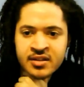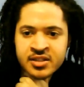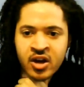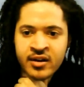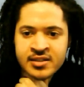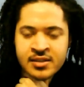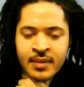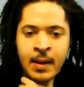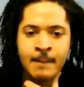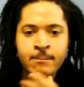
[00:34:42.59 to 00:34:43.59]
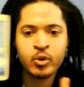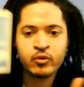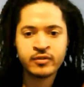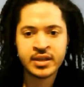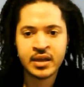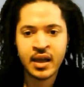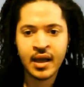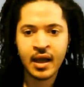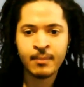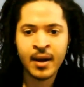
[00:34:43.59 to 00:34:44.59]
This card is about moving,
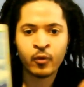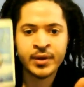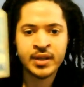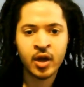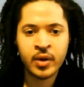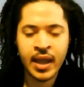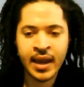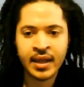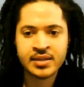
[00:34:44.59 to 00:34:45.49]
about relocating.